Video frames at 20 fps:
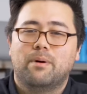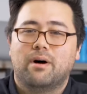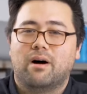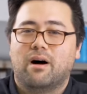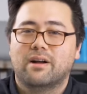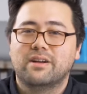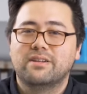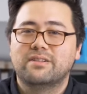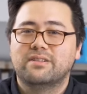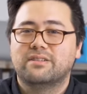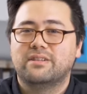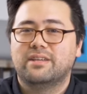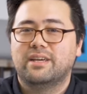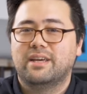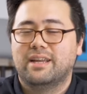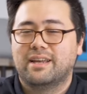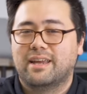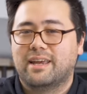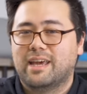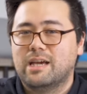But honestly,
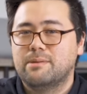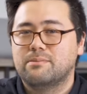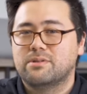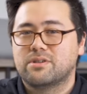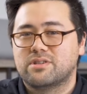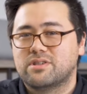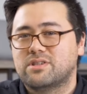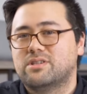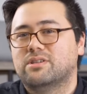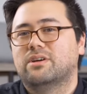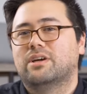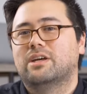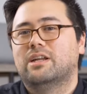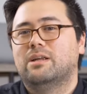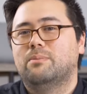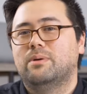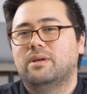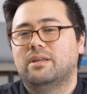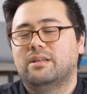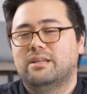in games, you're still
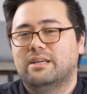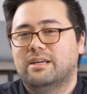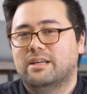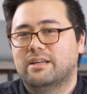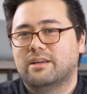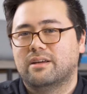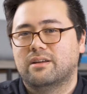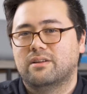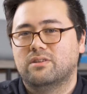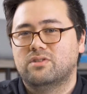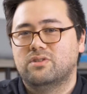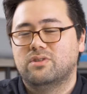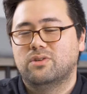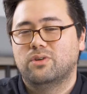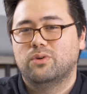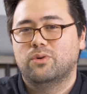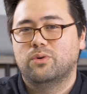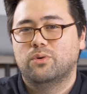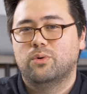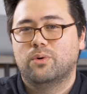gonna be needing
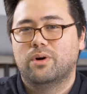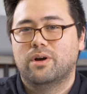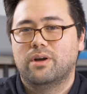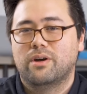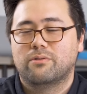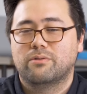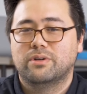to